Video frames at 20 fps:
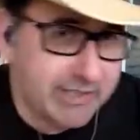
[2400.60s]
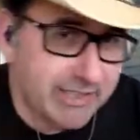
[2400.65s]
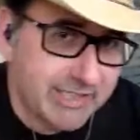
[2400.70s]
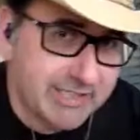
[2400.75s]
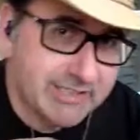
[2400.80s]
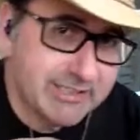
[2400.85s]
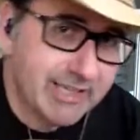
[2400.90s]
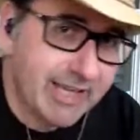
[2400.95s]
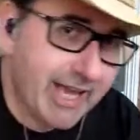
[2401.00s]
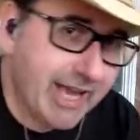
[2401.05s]
and
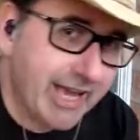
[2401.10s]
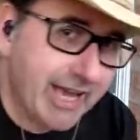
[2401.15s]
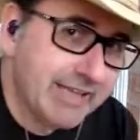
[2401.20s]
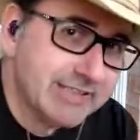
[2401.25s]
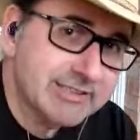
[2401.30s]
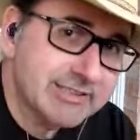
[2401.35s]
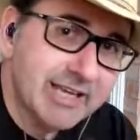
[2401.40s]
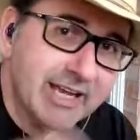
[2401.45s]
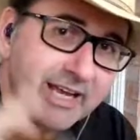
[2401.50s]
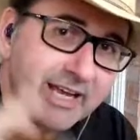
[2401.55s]
these
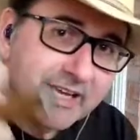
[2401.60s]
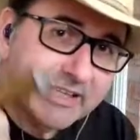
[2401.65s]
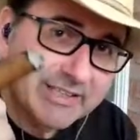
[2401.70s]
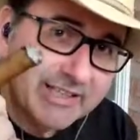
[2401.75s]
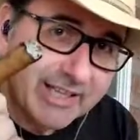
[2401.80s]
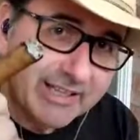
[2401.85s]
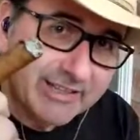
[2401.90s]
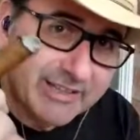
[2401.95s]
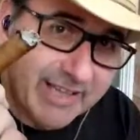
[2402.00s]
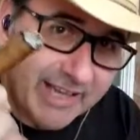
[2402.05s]
guys
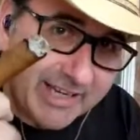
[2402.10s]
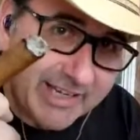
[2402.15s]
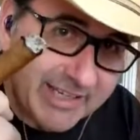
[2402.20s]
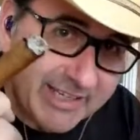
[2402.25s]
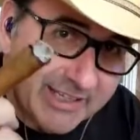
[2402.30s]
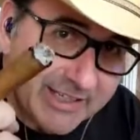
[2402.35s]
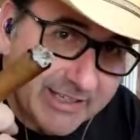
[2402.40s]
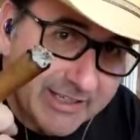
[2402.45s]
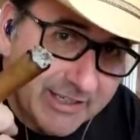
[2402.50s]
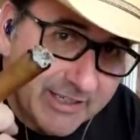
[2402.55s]
that
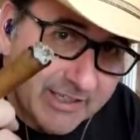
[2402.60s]
they